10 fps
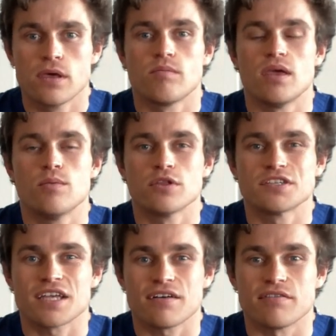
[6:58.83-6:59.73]
People that
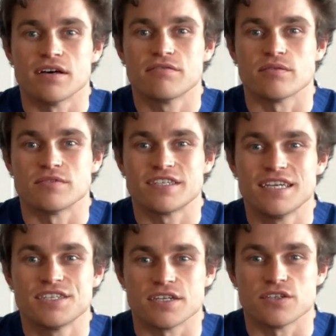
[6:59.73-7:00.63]
suffer from
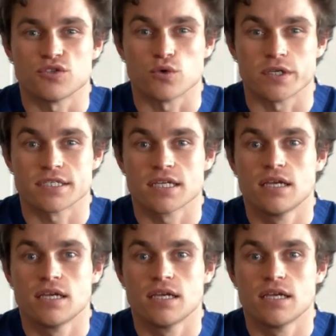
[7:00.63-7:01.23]
seizure disorders